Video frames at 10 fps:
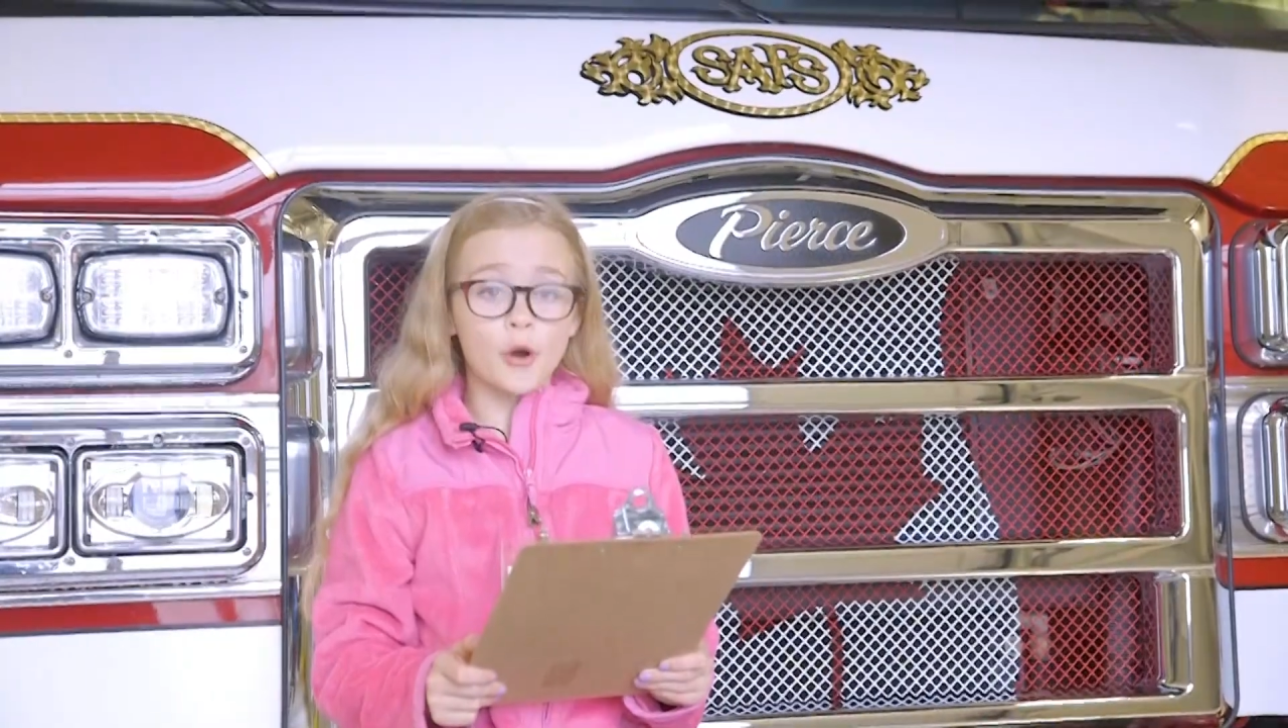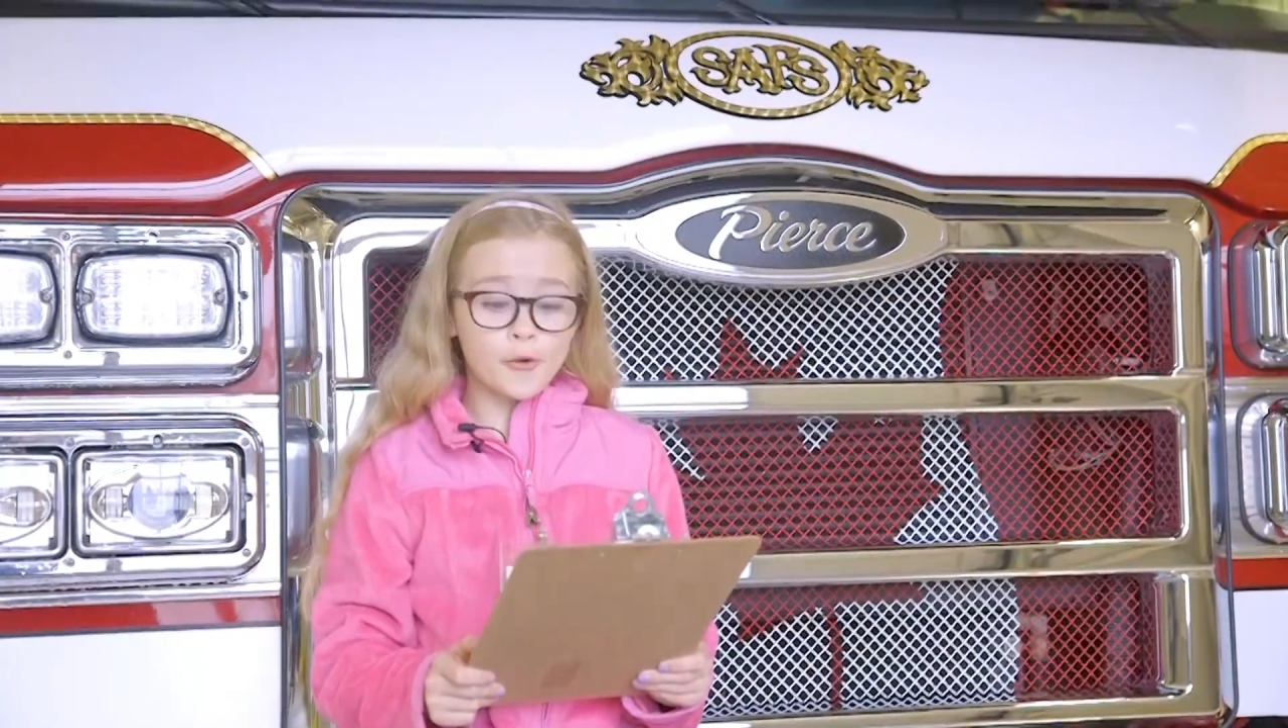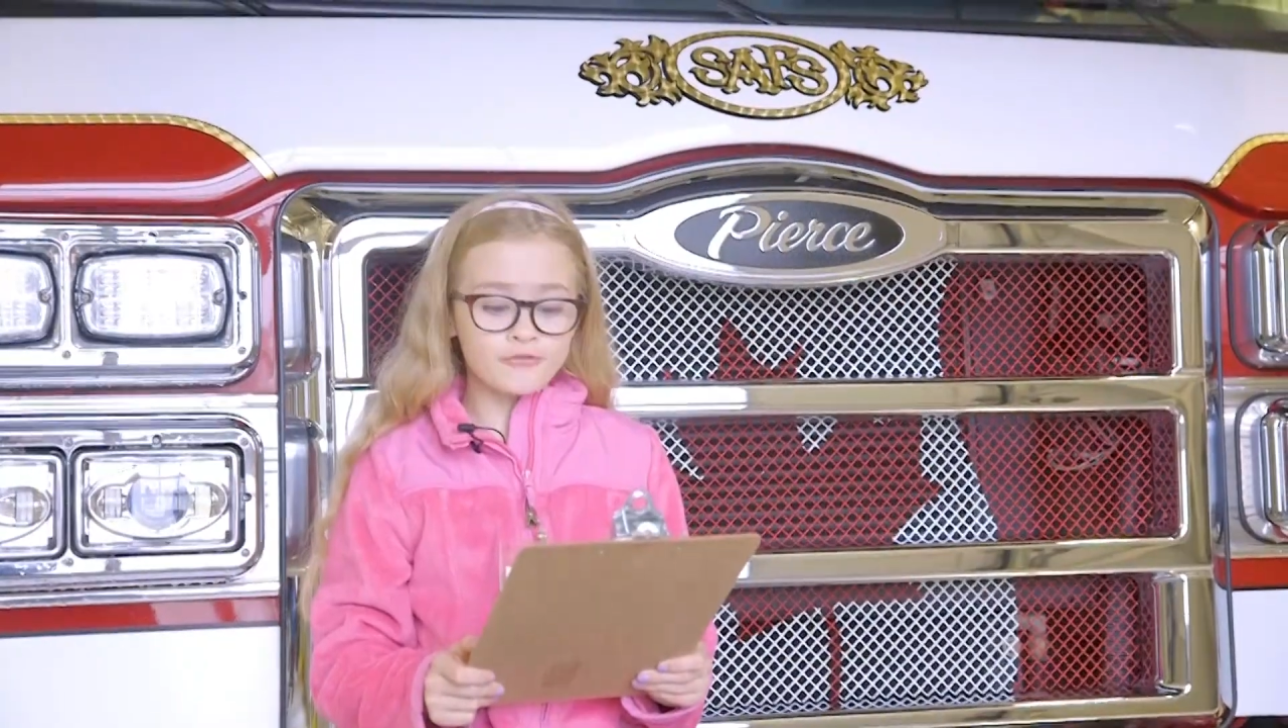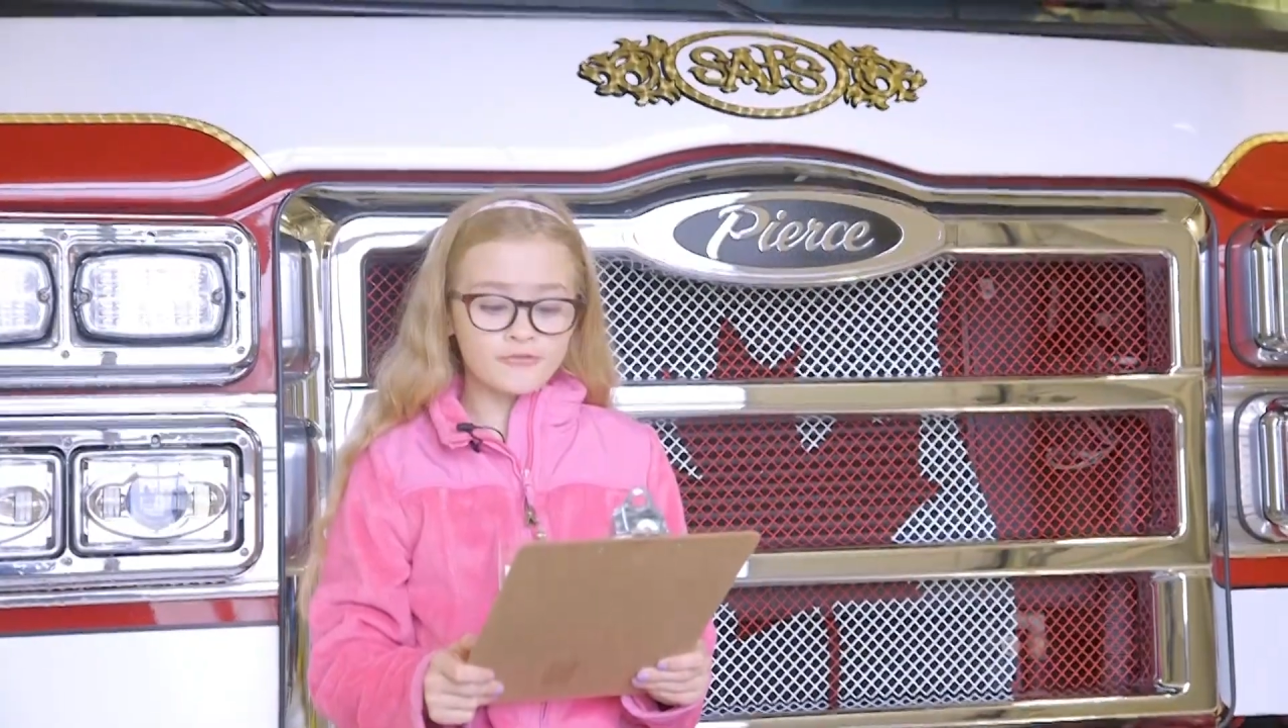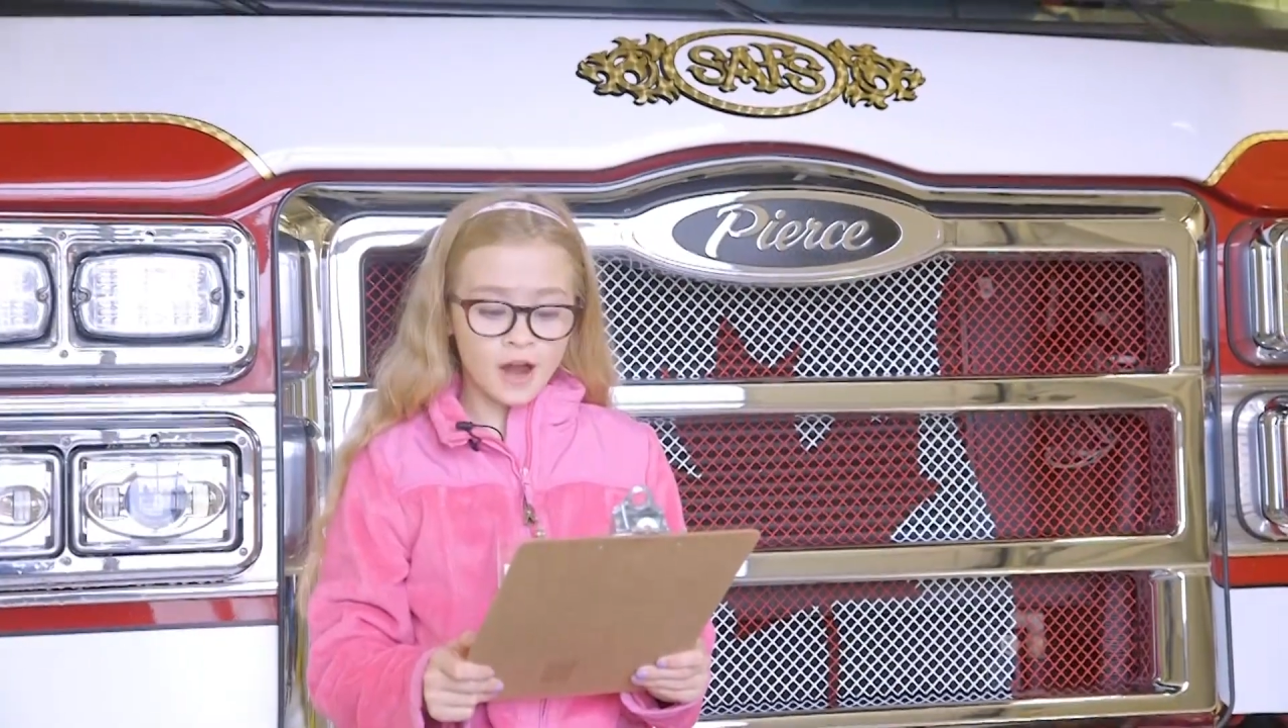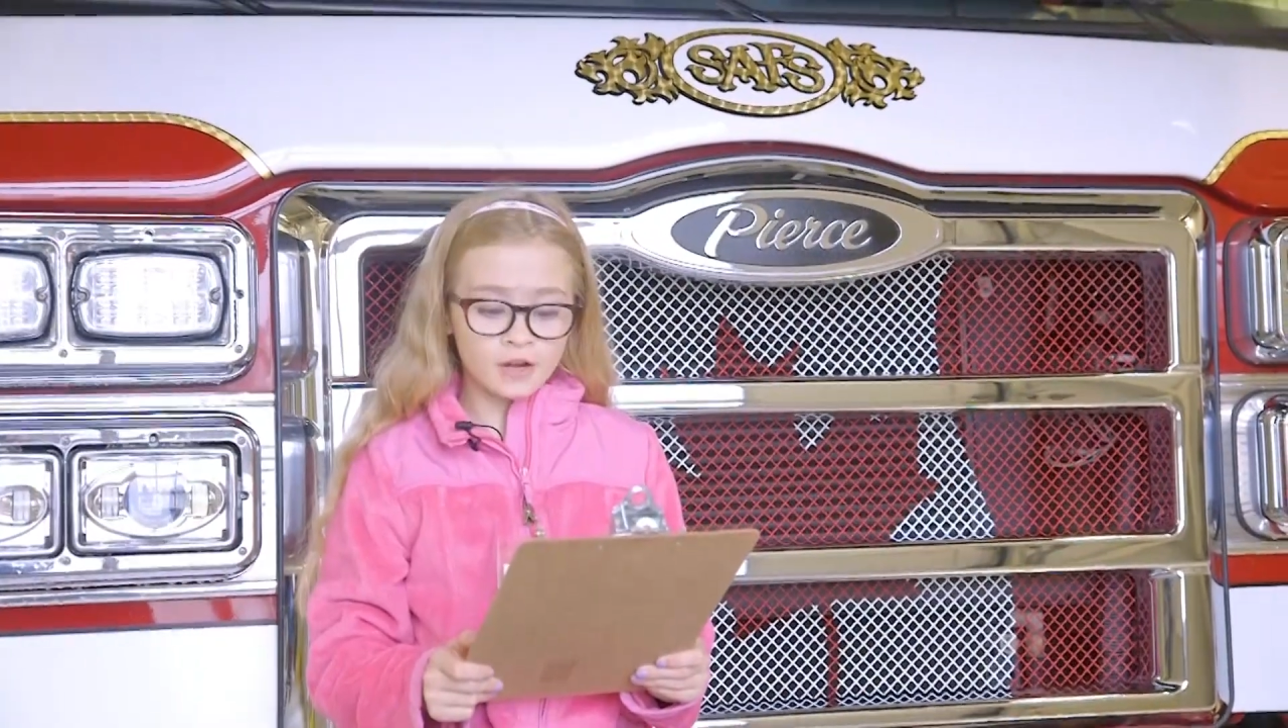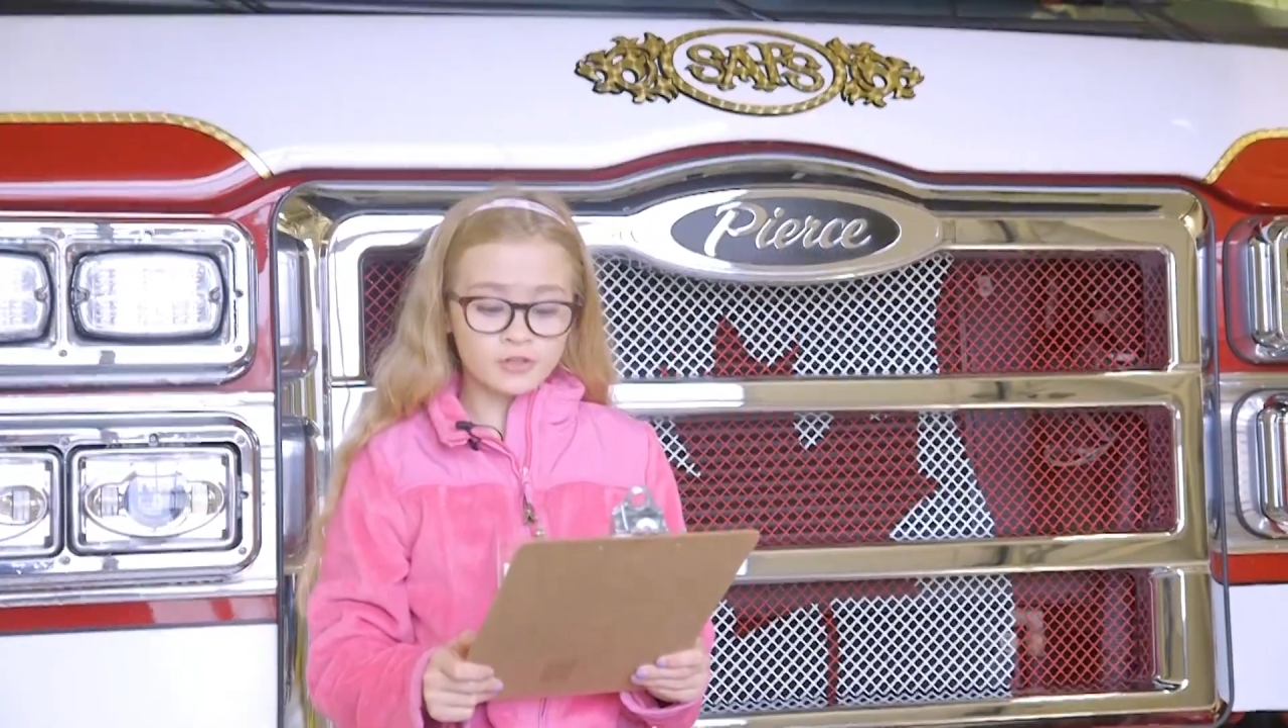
own fire